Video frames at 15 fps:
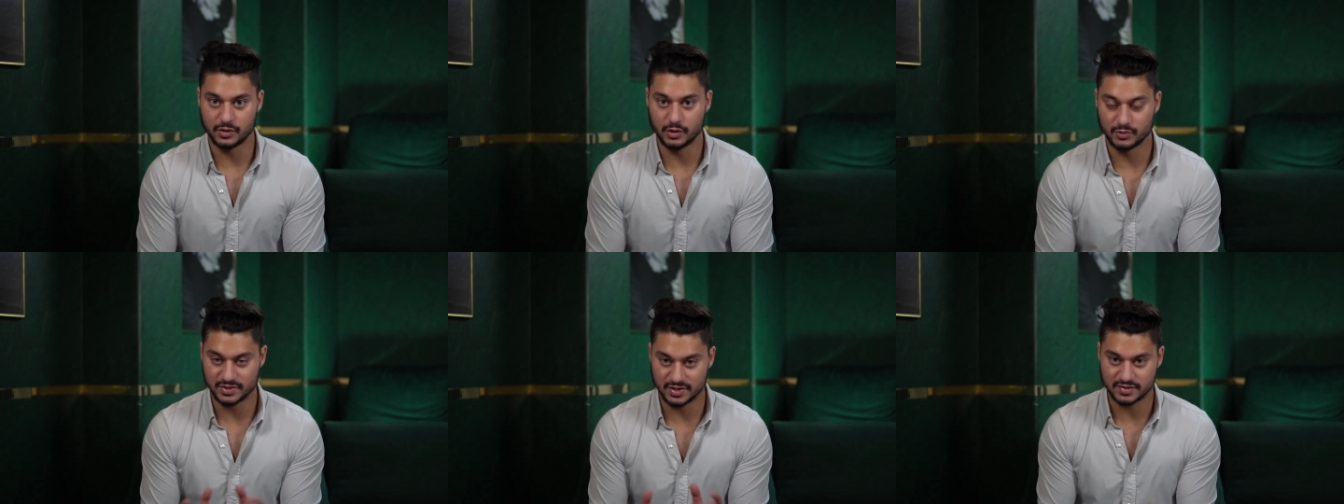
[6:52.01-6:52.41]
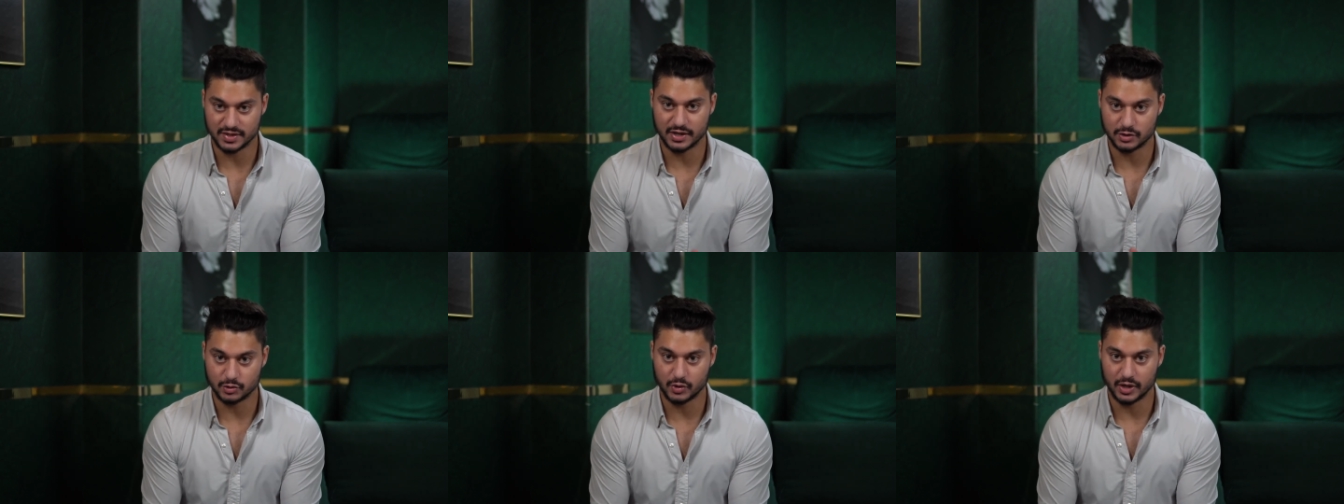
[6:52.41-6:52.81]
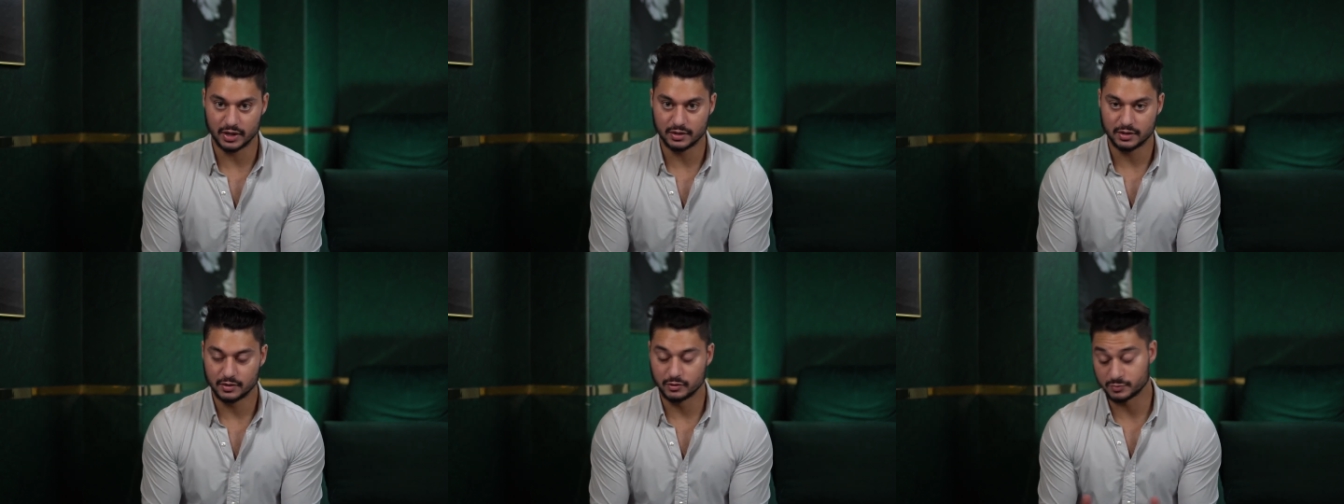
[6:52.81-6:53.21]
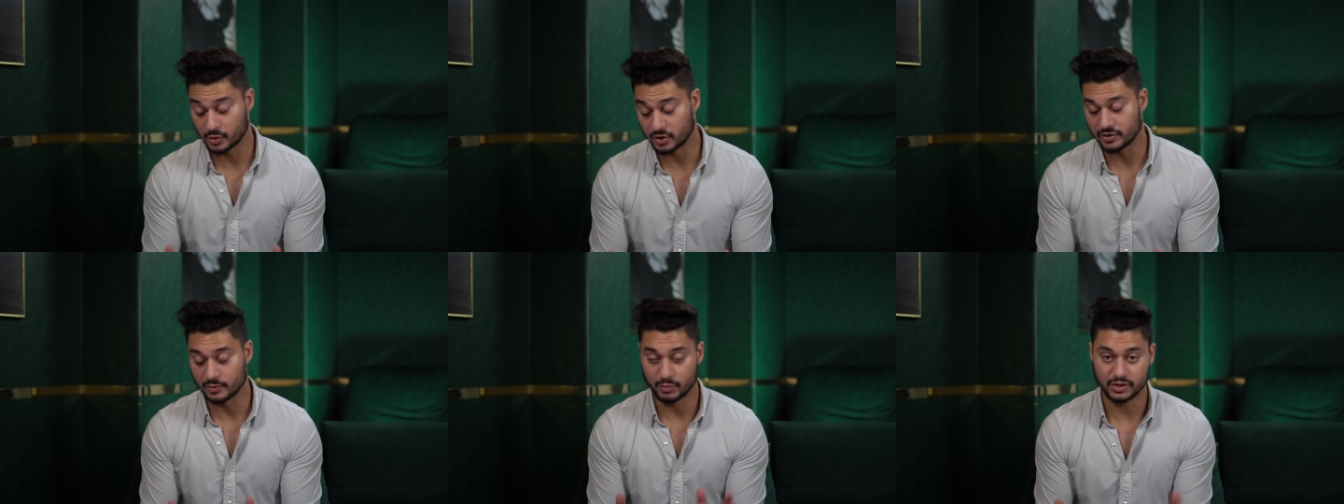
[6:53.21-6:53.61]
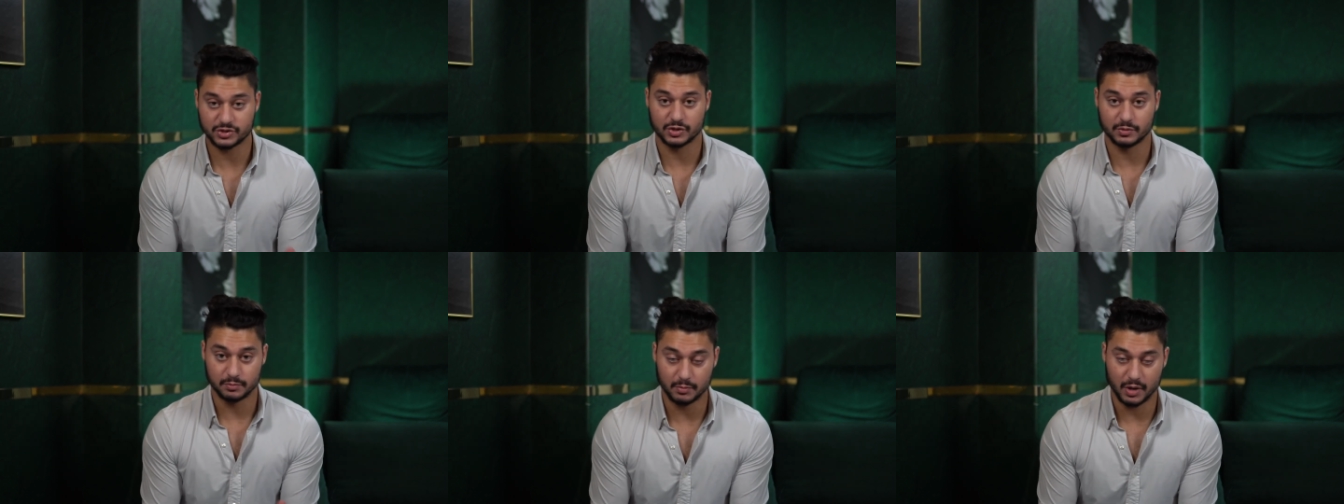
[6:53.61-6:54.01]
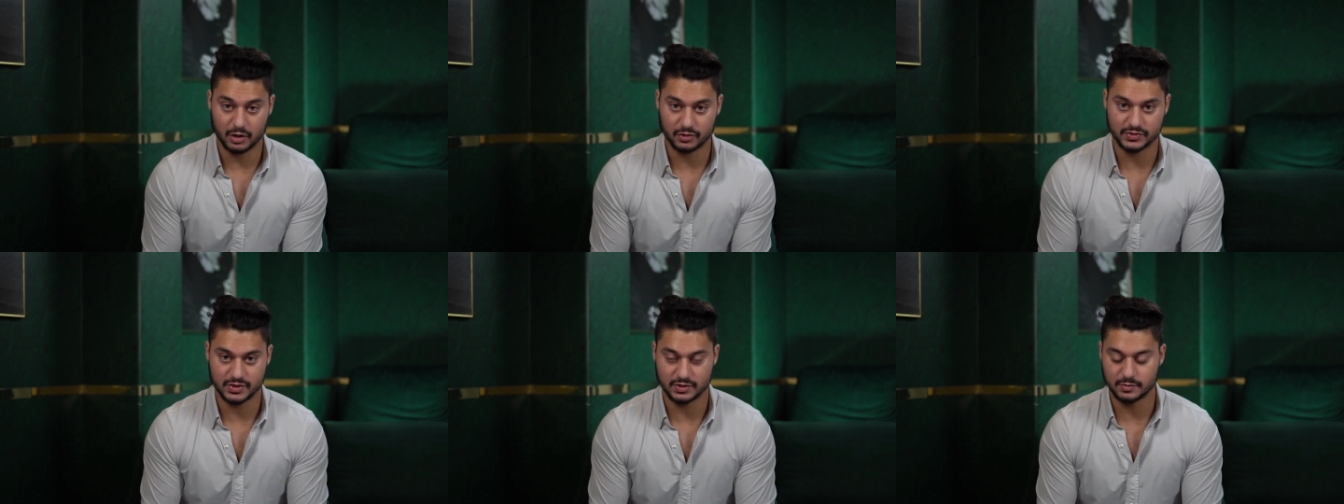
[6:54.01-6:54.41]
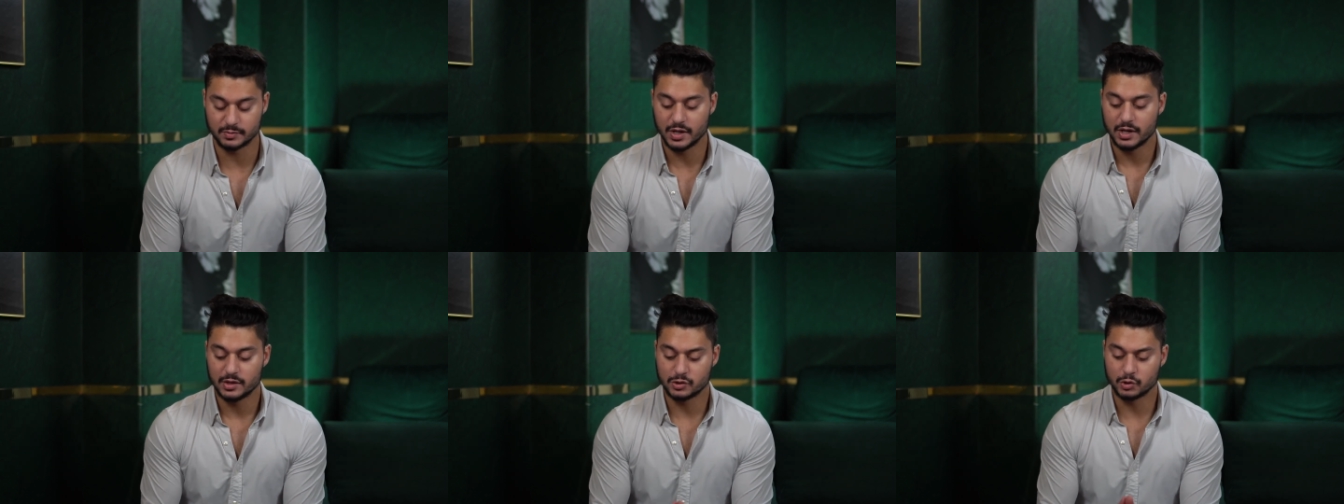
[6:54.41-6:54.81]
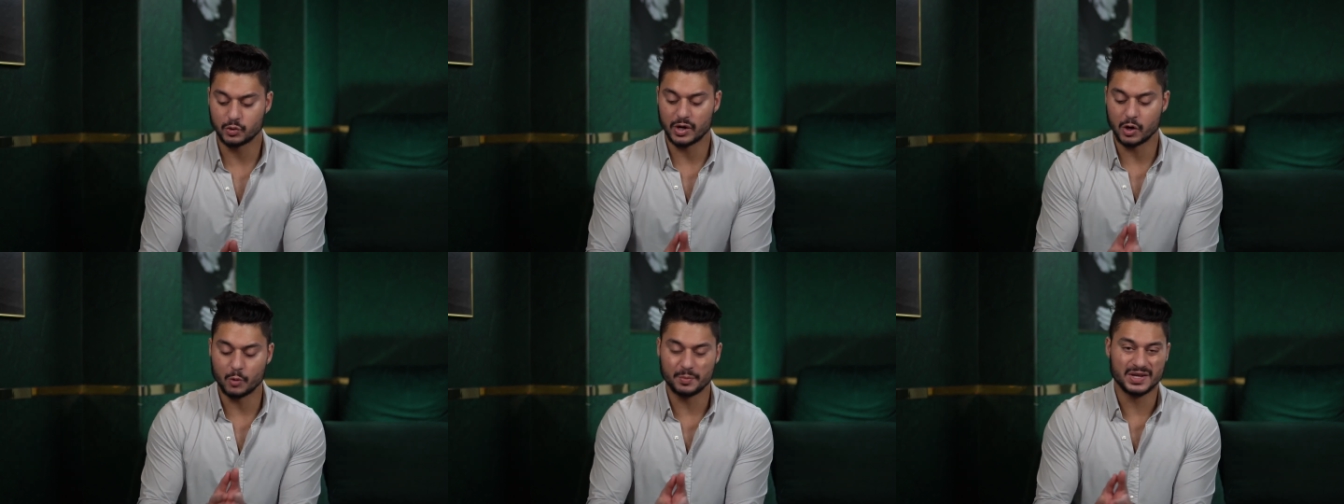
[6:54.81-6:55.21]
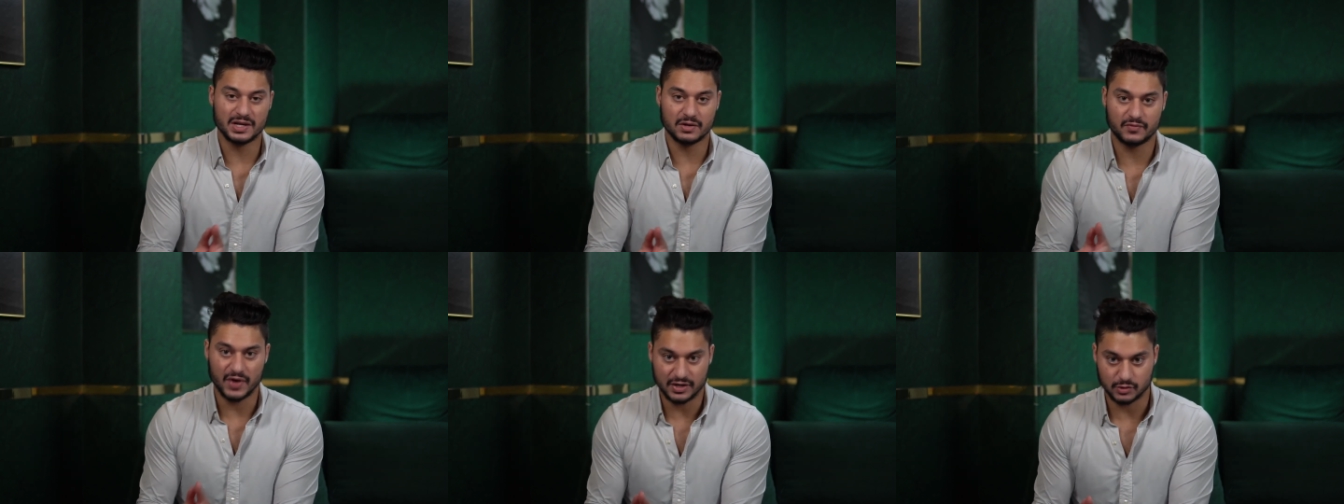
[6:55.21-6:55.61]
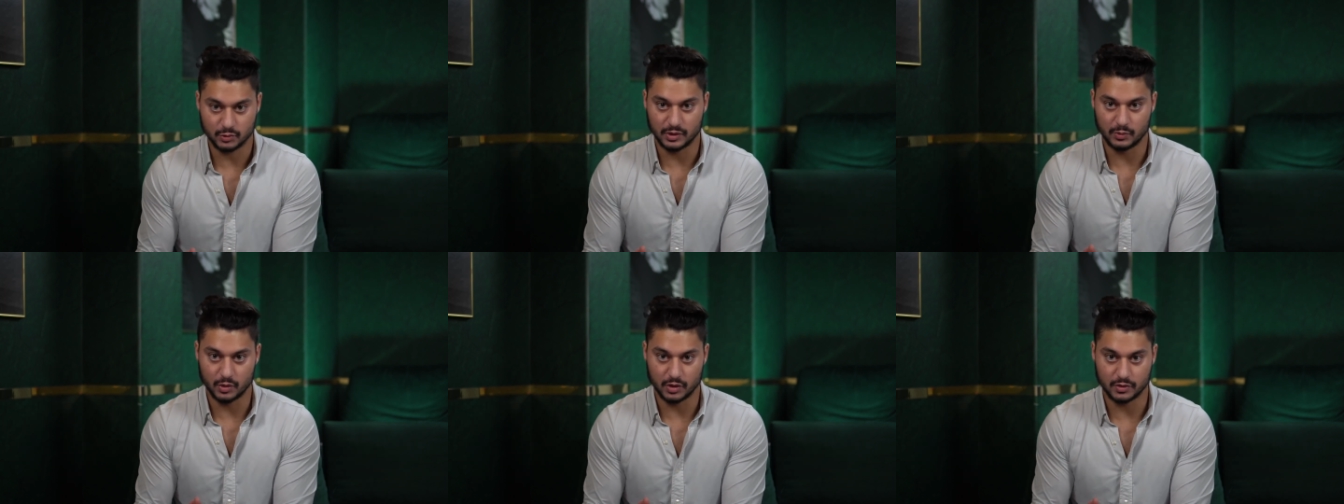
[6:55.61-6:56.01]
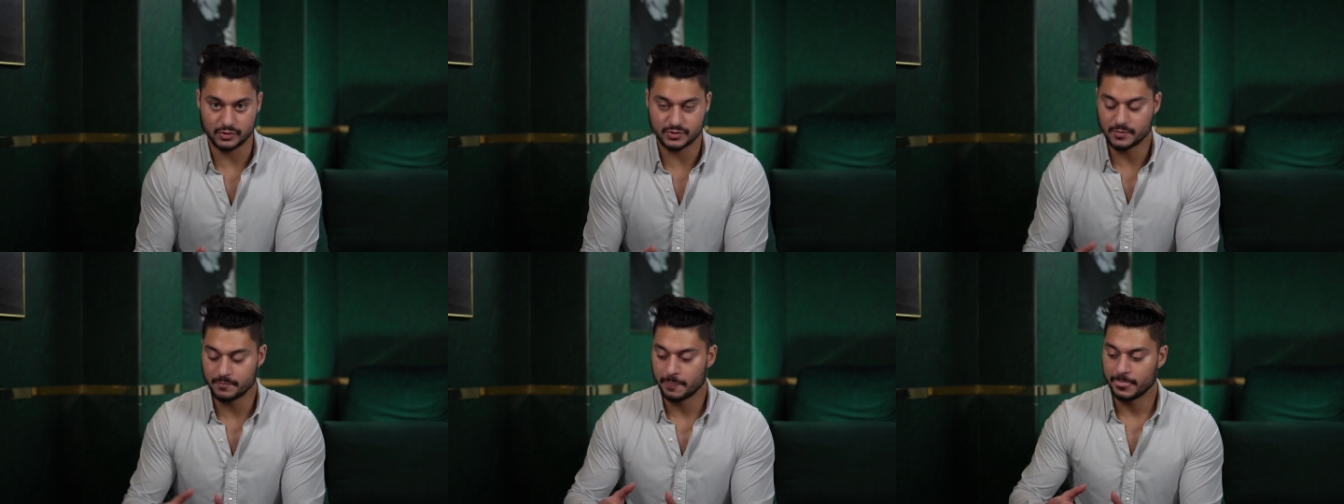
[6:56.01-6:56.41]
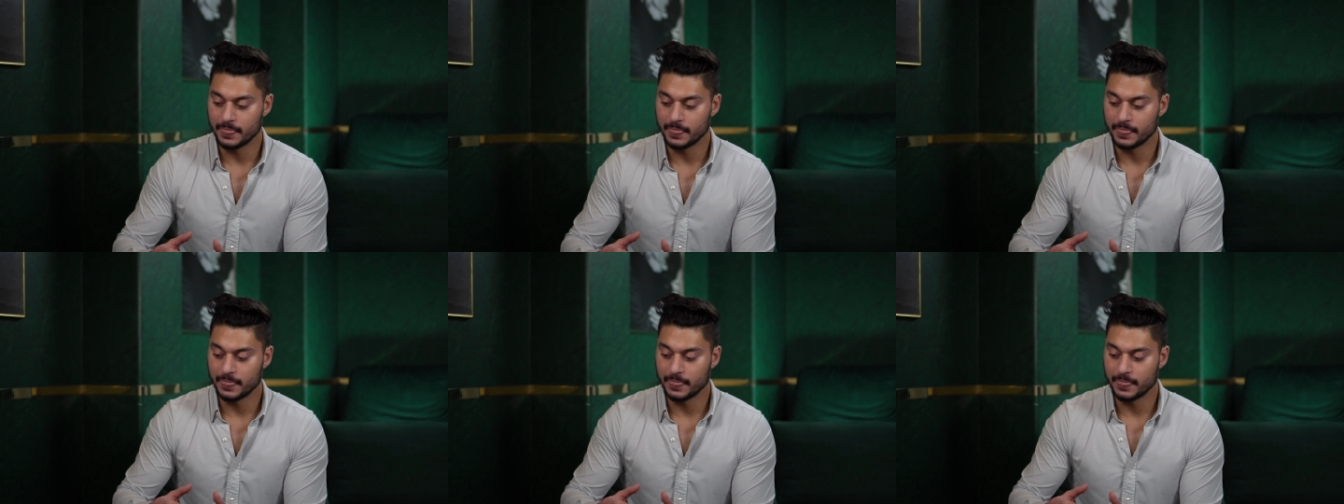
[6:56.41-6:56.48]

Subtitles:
It was designed to create, it was part of the Prussian model system, to create obedient factory workers.